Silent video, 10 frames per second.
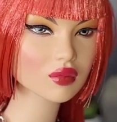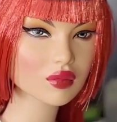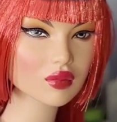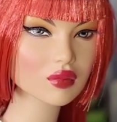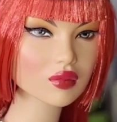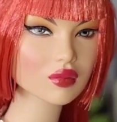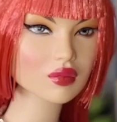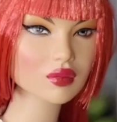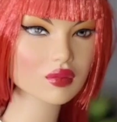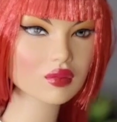
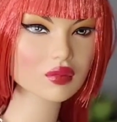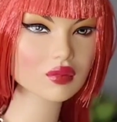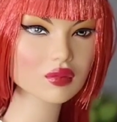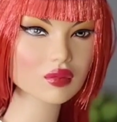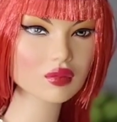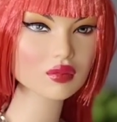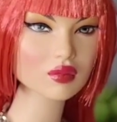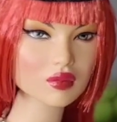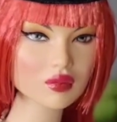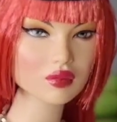So
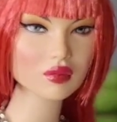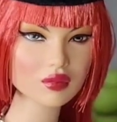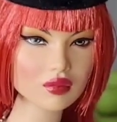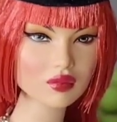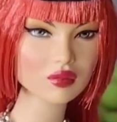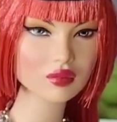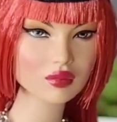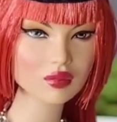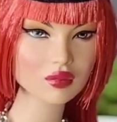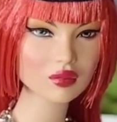interesting.
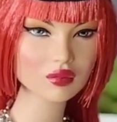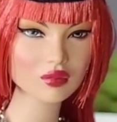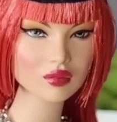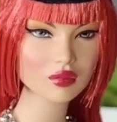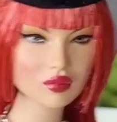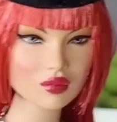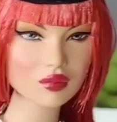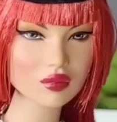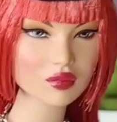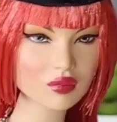Her rooting is
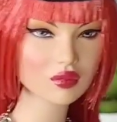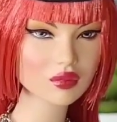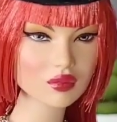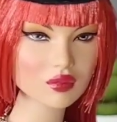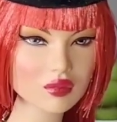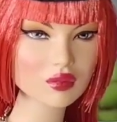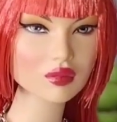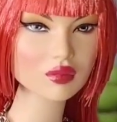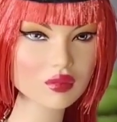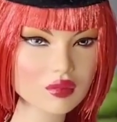also really light.
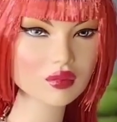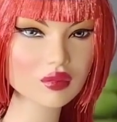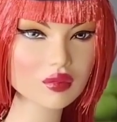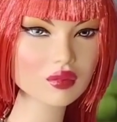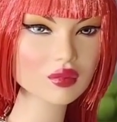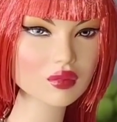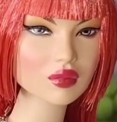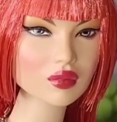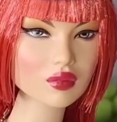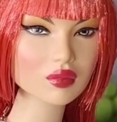I'm not the
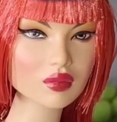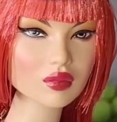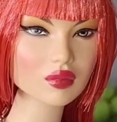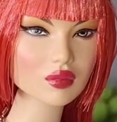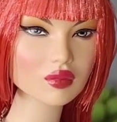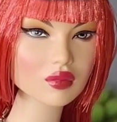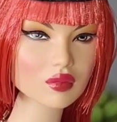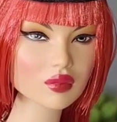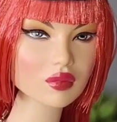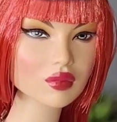most, like,
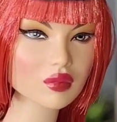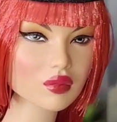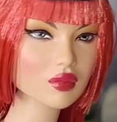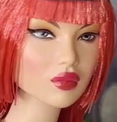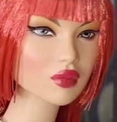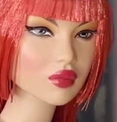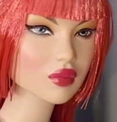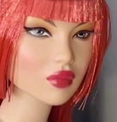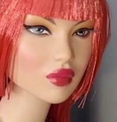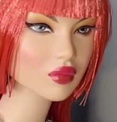perfect
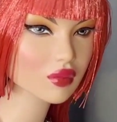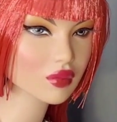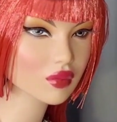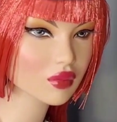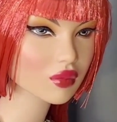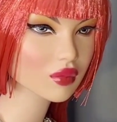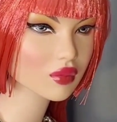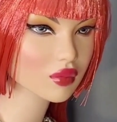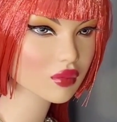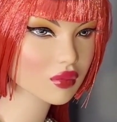person when it comes to
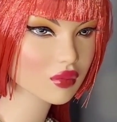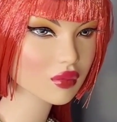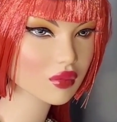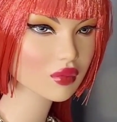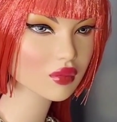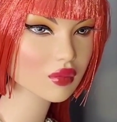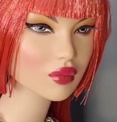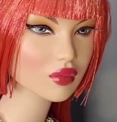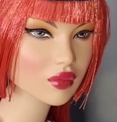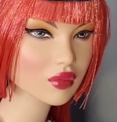reroots, because
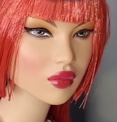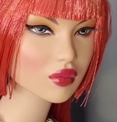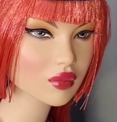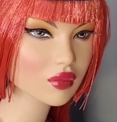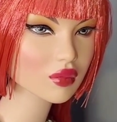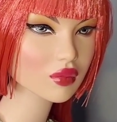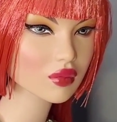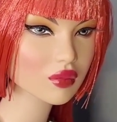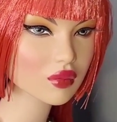I don't do them.